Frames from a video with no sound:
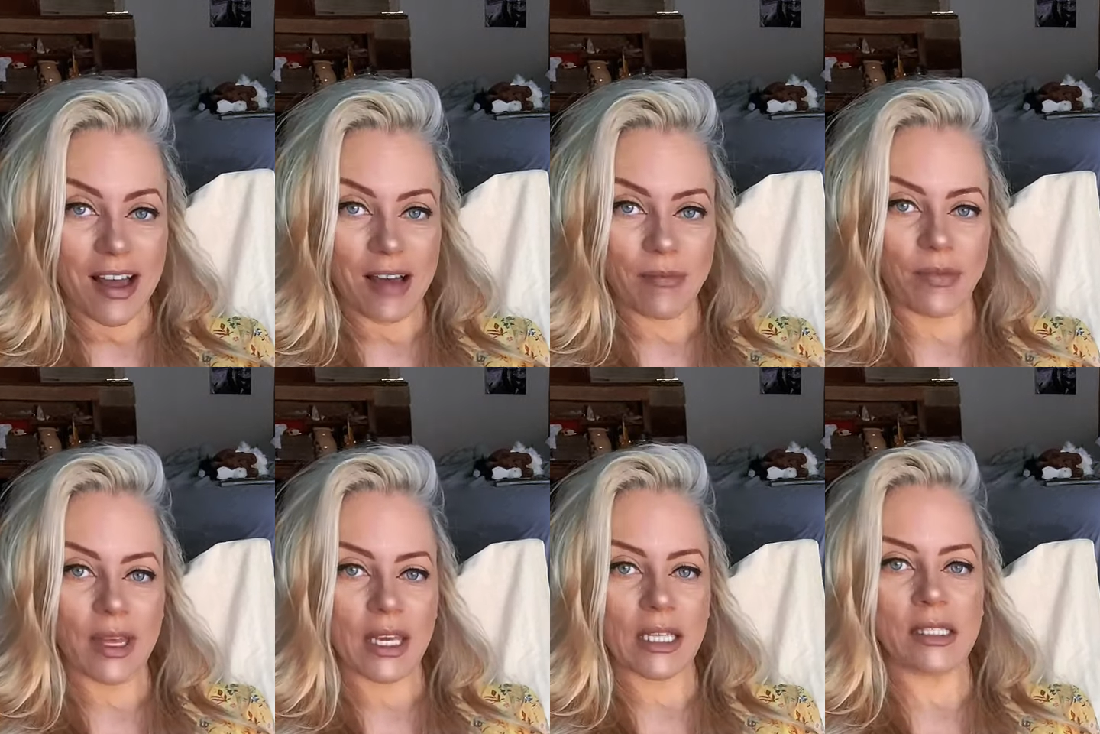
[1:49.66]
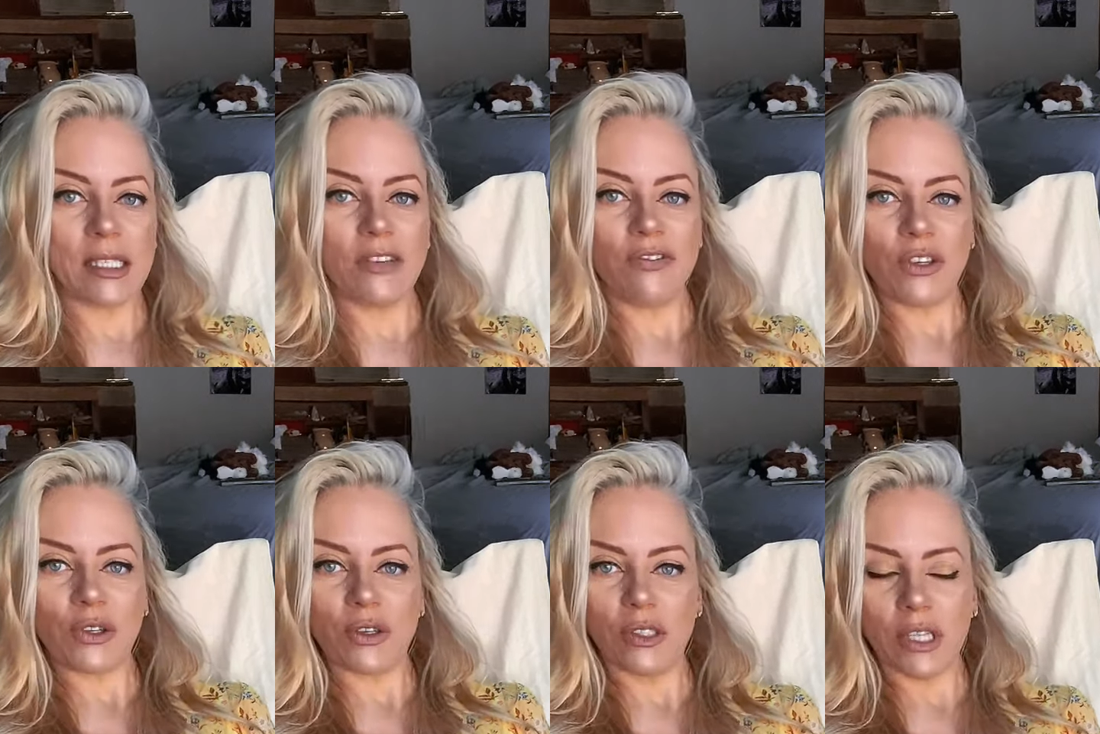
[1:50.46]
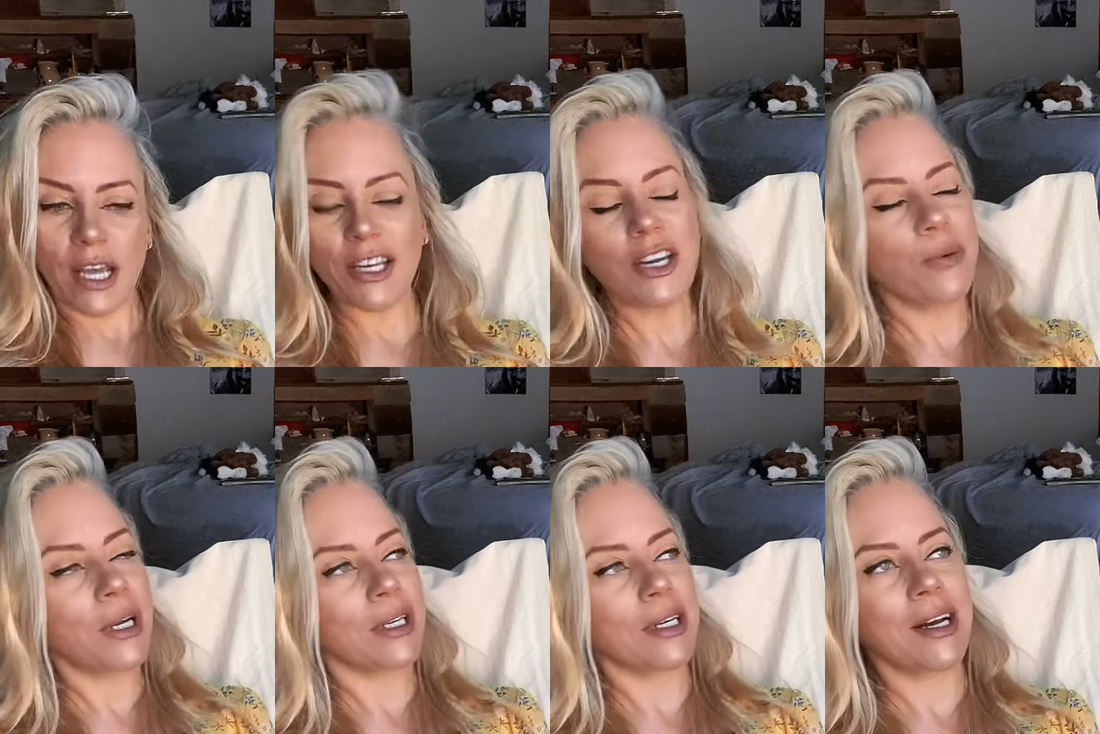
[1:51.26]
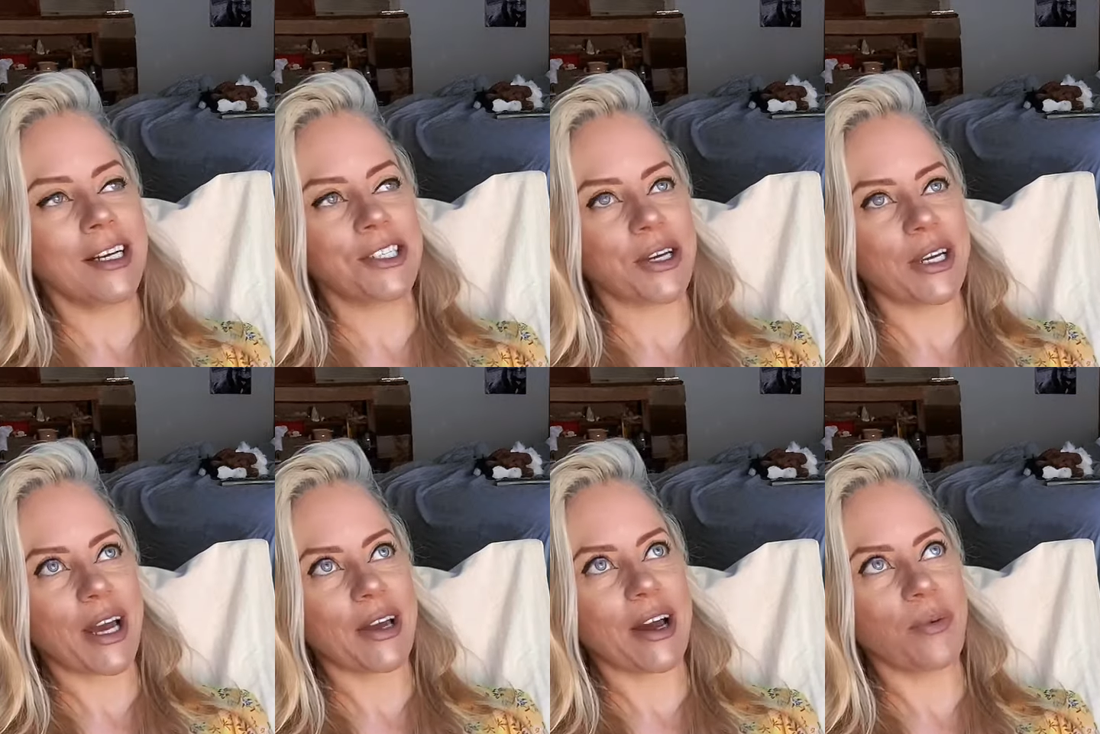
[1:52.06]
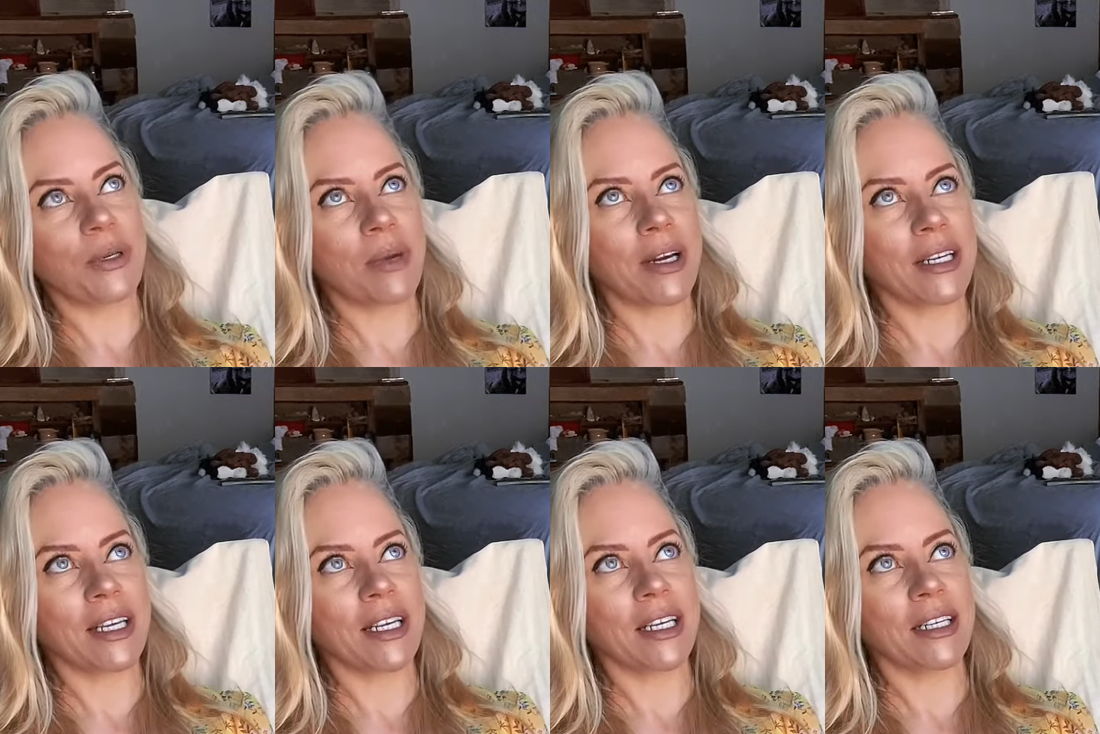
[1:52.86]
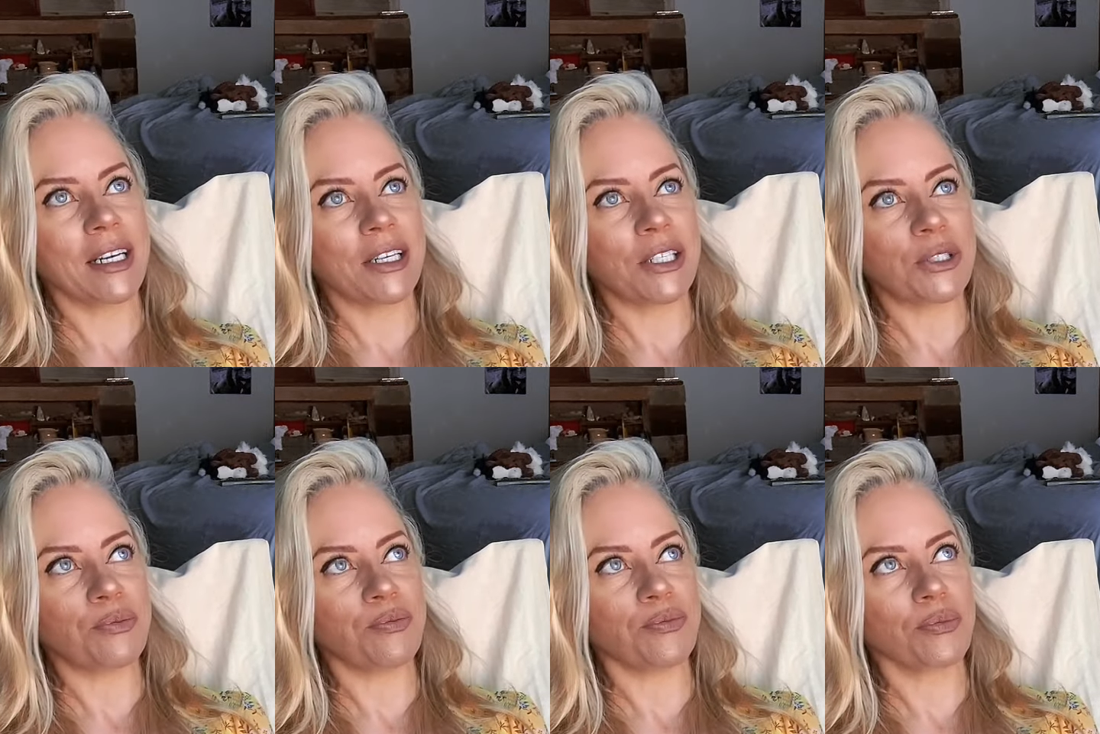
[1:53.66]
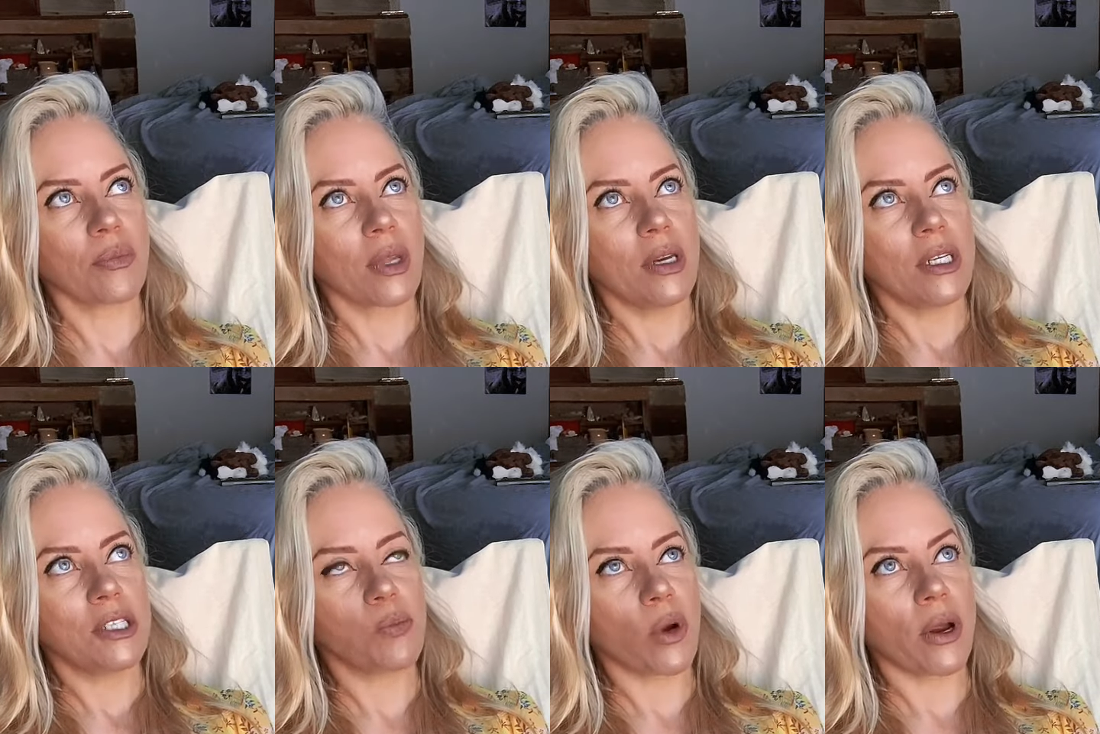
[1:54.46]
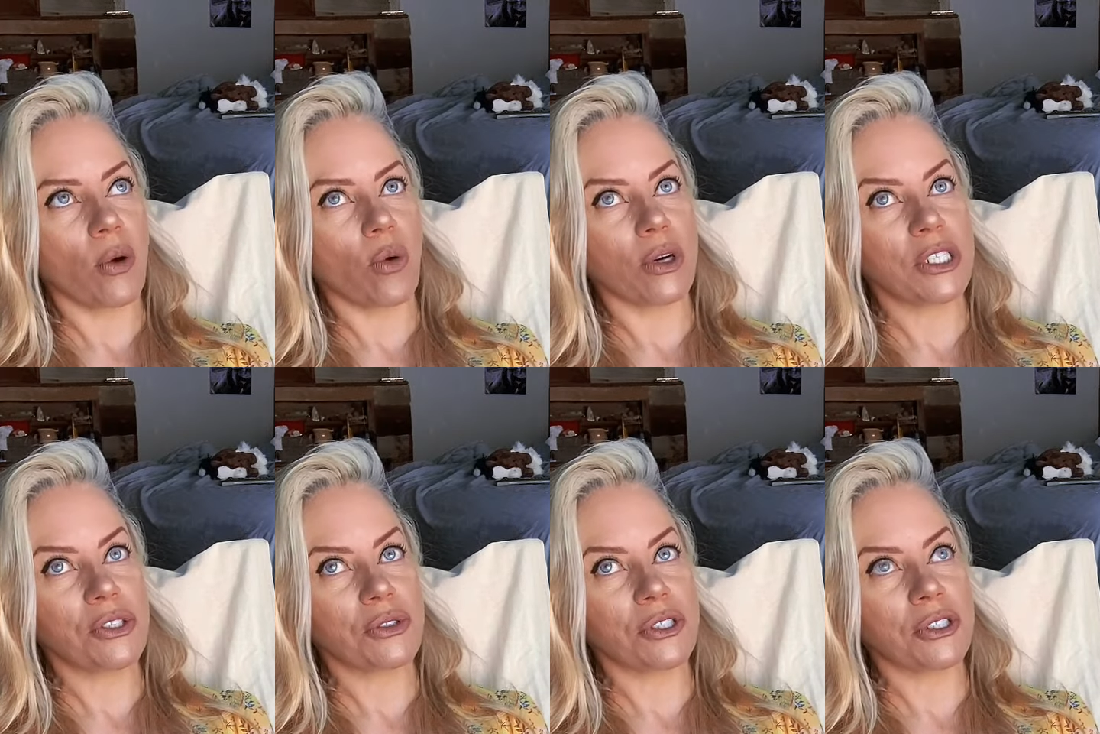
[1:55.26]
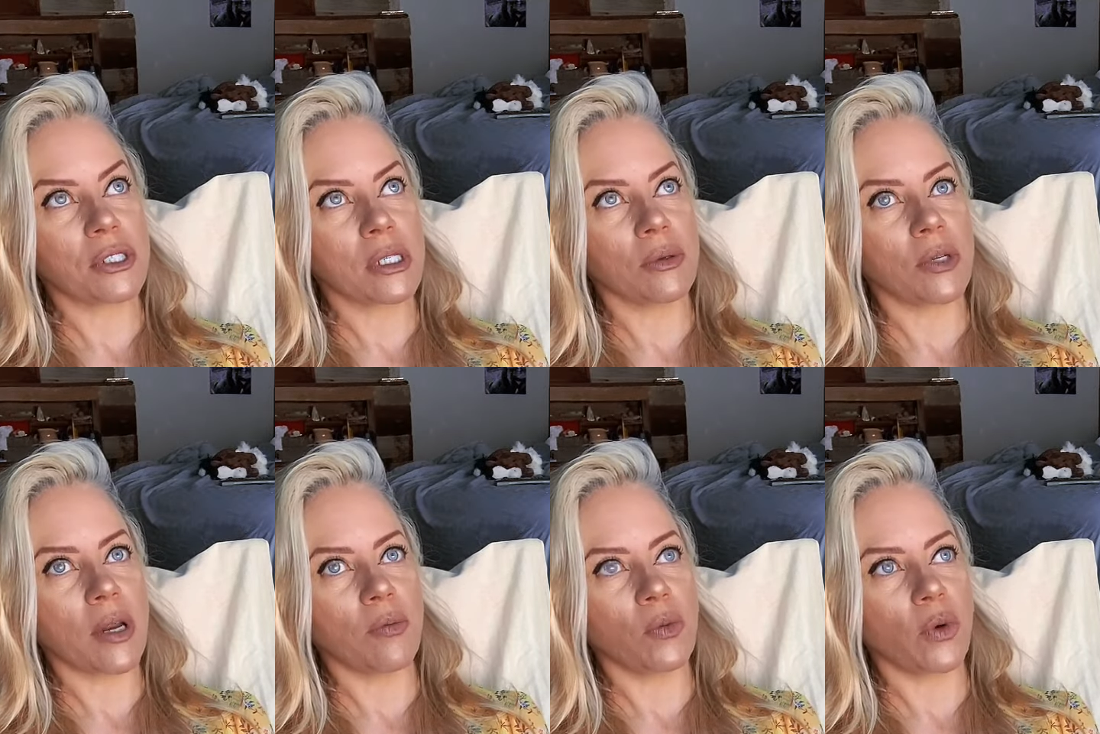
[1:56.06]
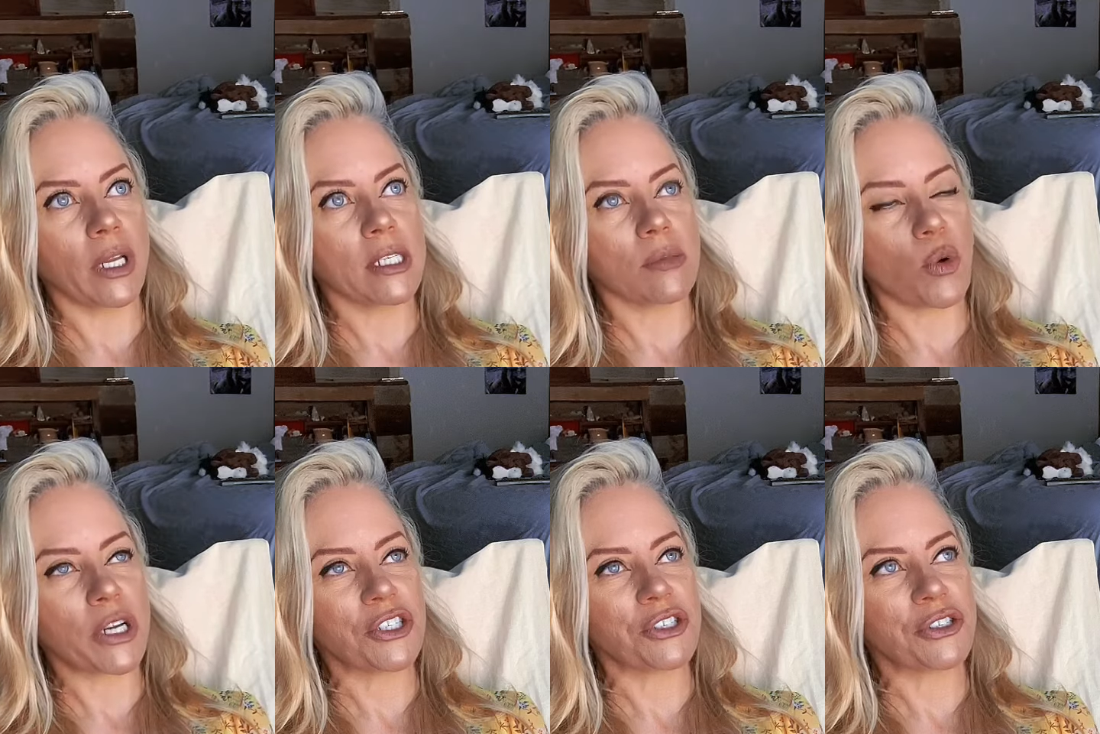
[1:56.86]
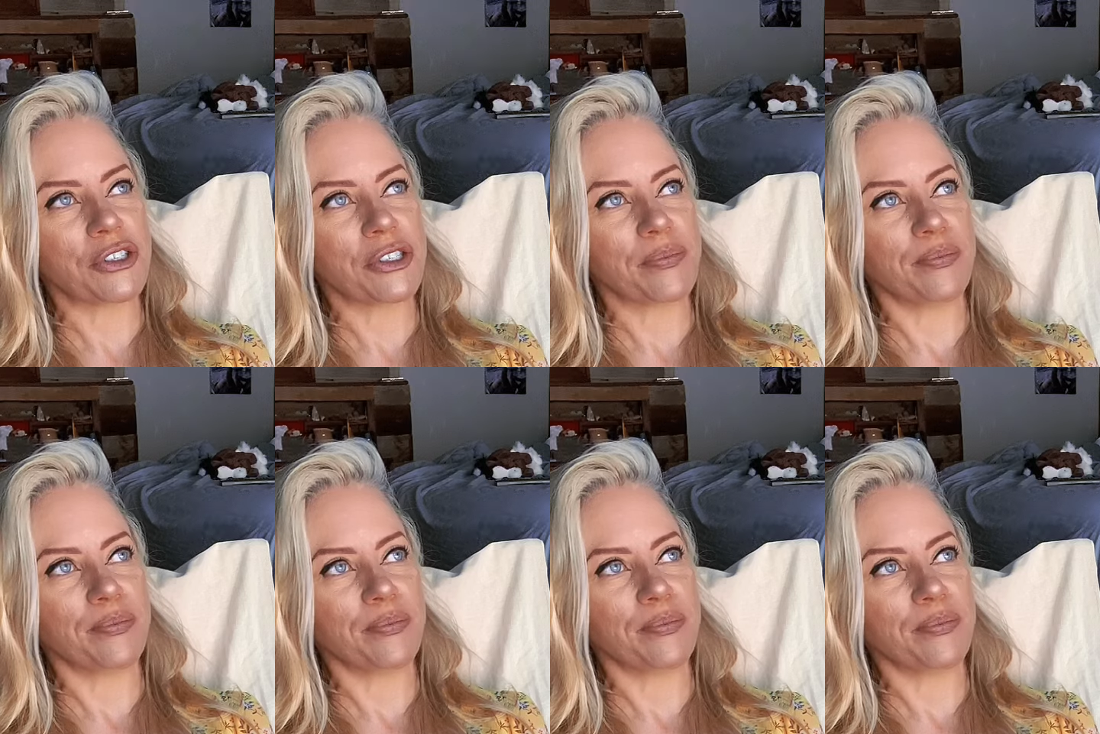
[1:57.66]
I'm thinking seafood. And you know what? Gosh, I wouldn't mind getting some more oysters and grilling some oysters.